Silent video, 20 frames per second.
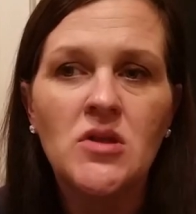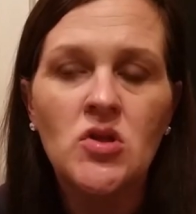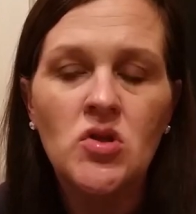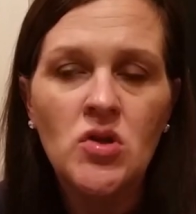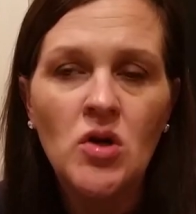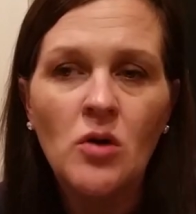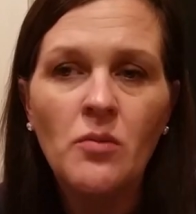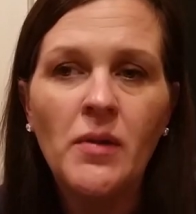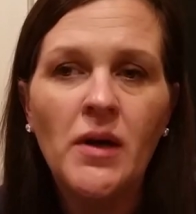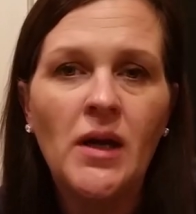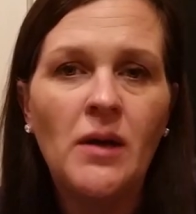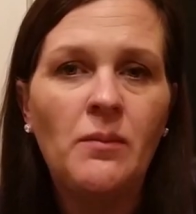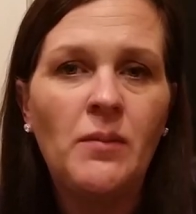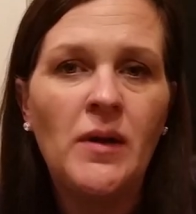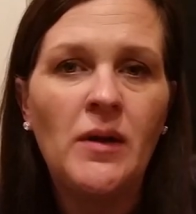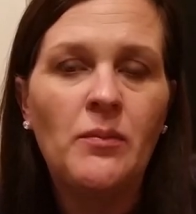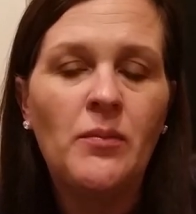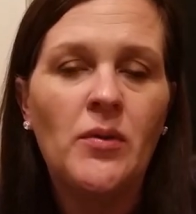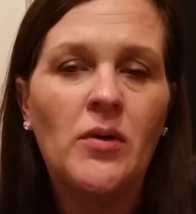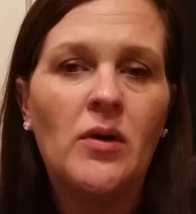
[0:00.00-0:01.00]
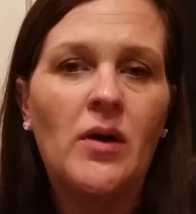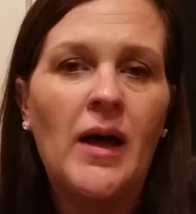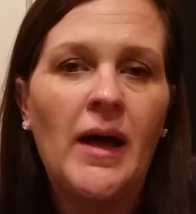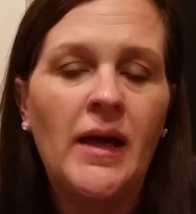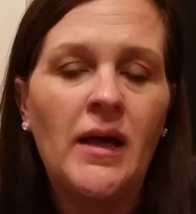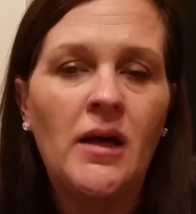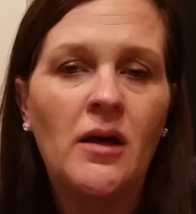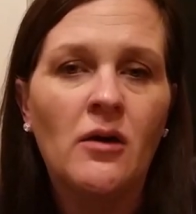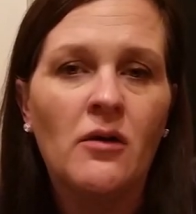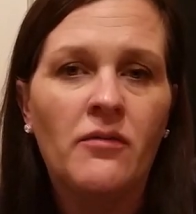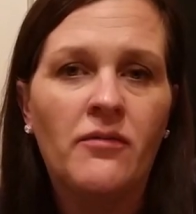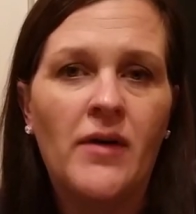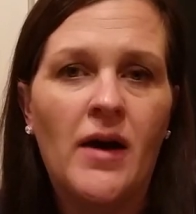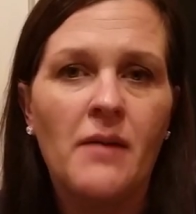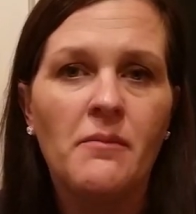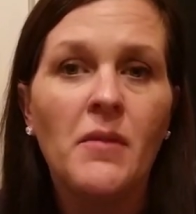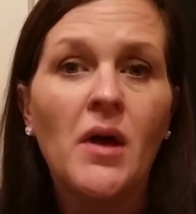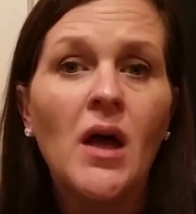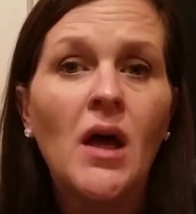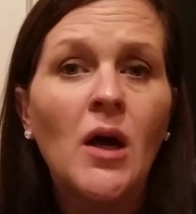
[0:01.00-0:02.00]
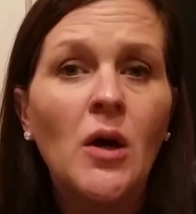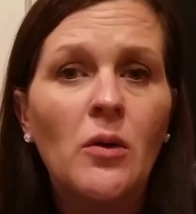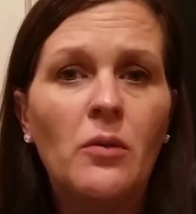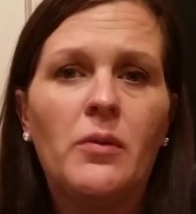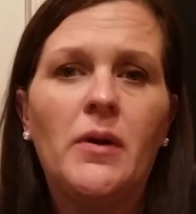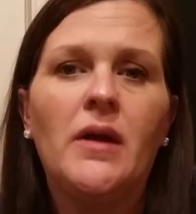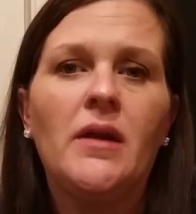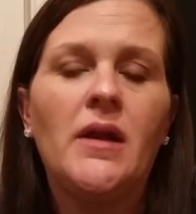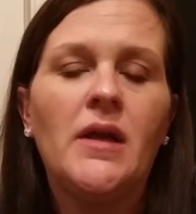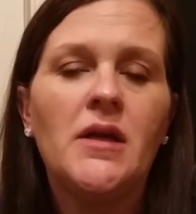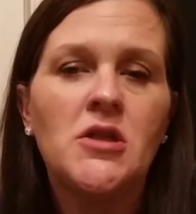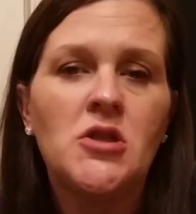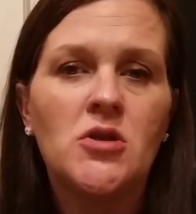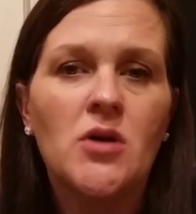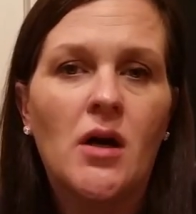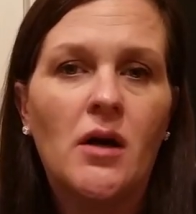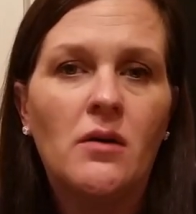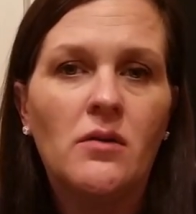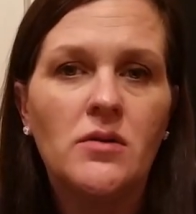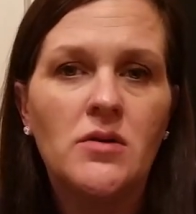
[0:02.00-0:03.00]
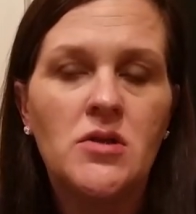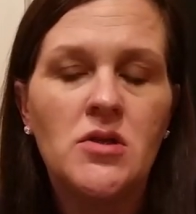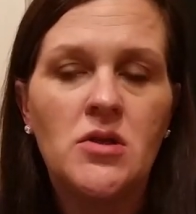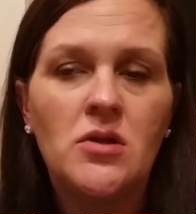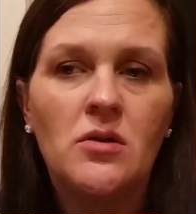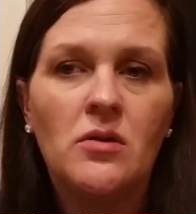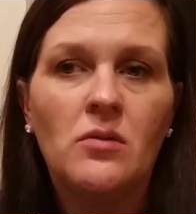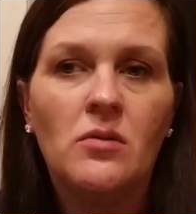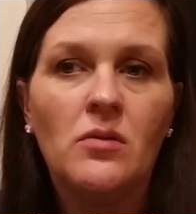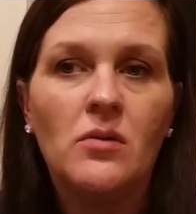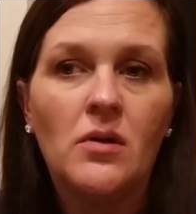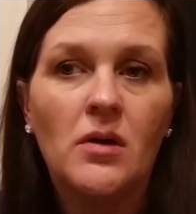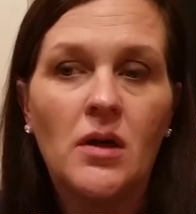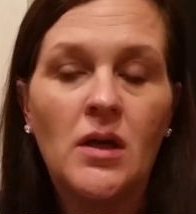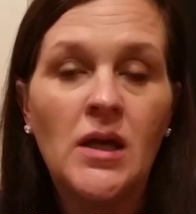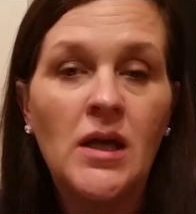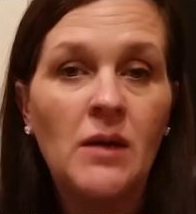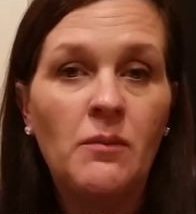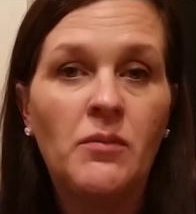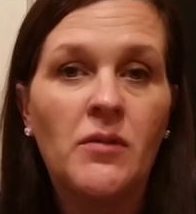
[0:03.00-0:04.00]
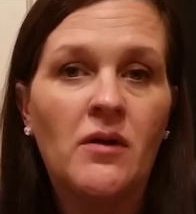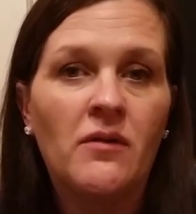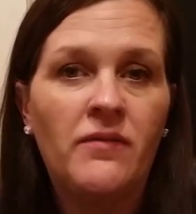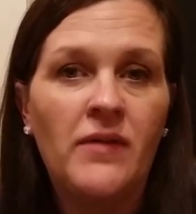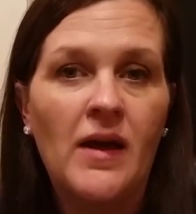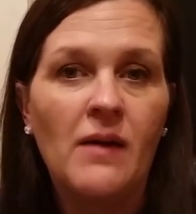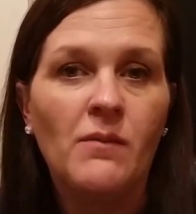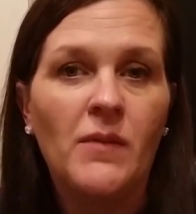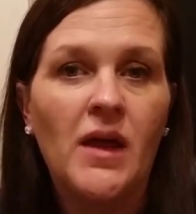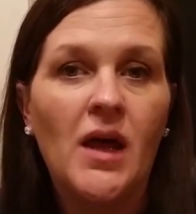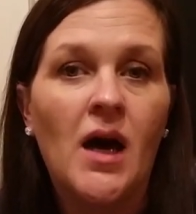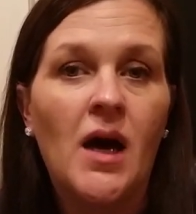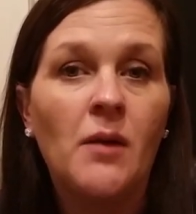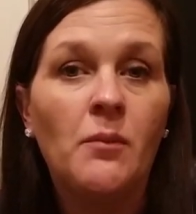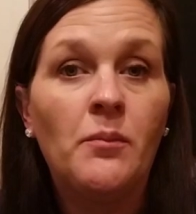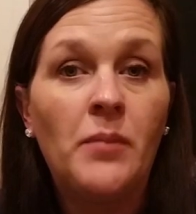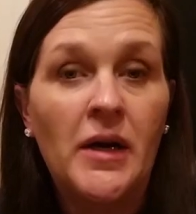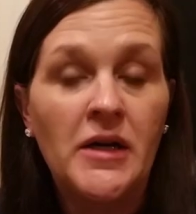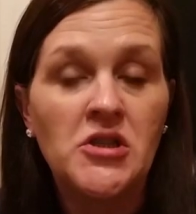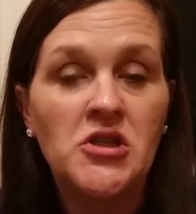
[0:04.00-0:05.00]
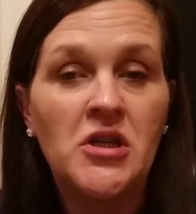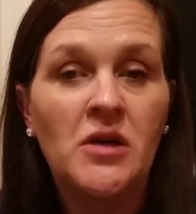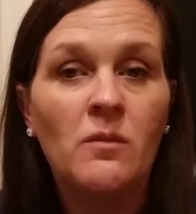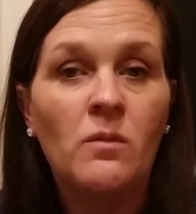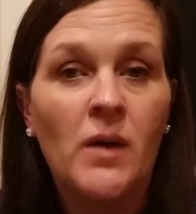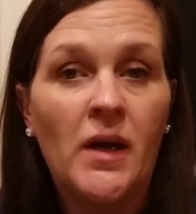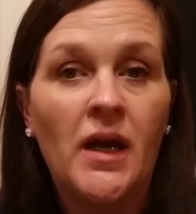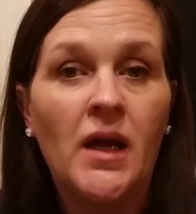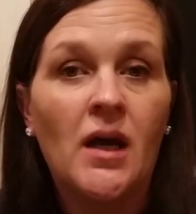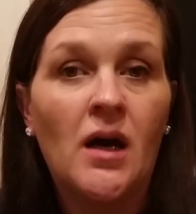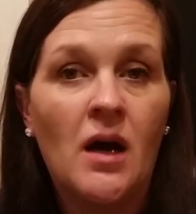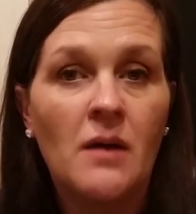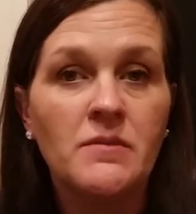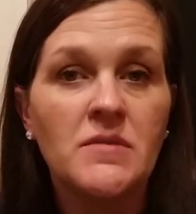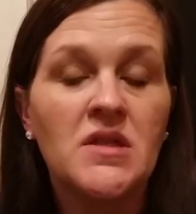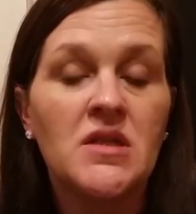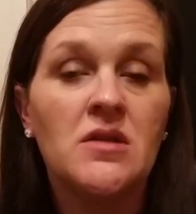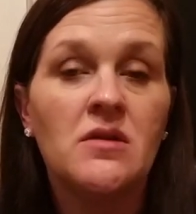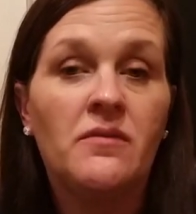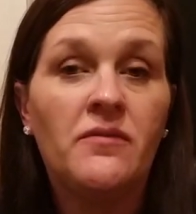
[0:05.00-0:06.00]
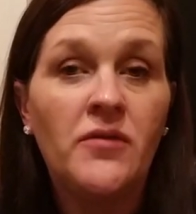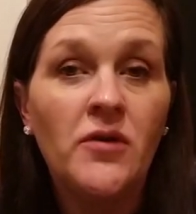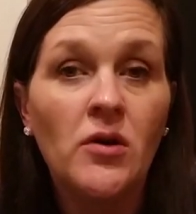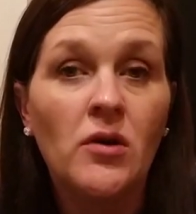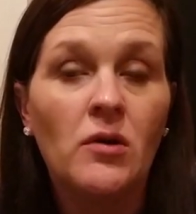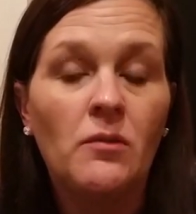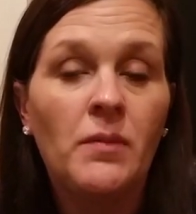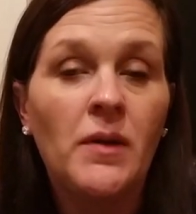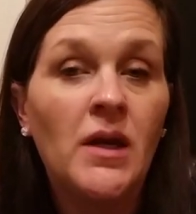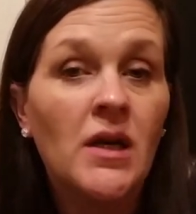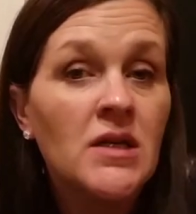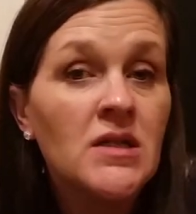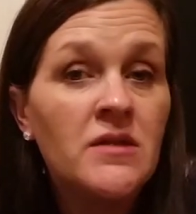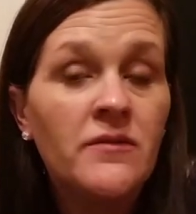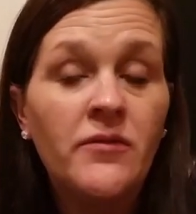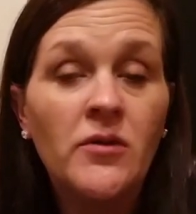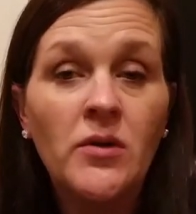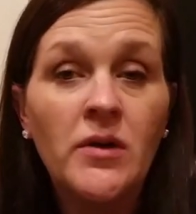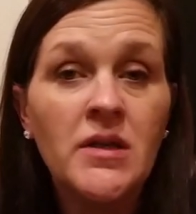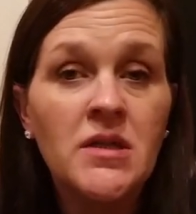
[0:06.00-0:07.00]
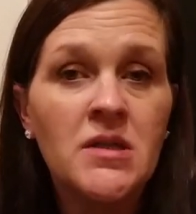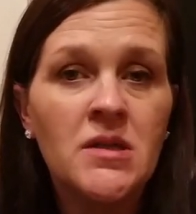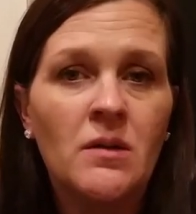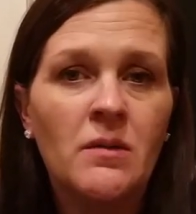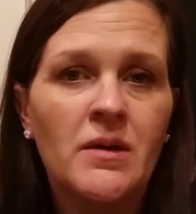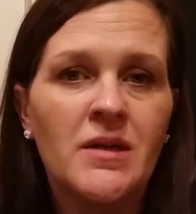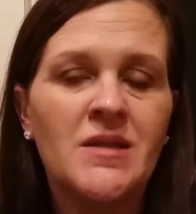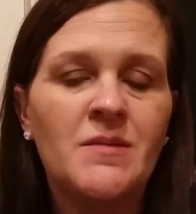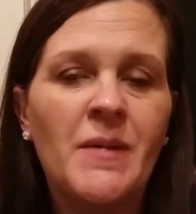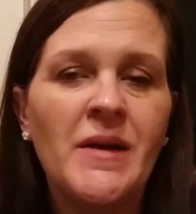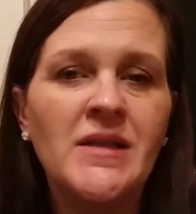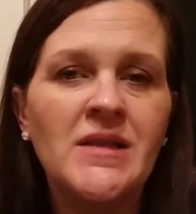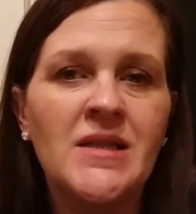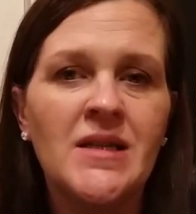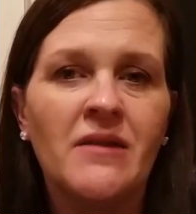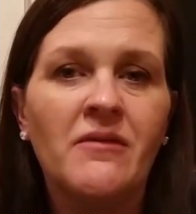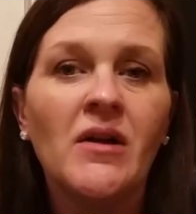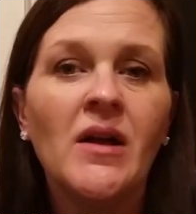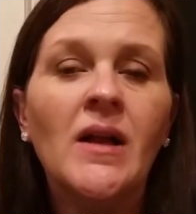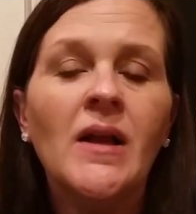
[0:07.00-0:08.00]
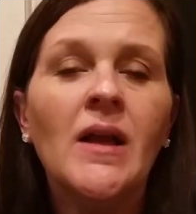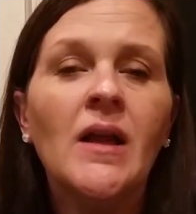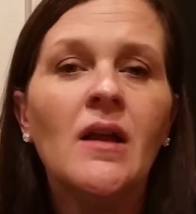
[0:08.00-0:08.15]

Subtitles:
So many people I hear from really struggle to keep their family on budget when it comes to food because food is so expensive.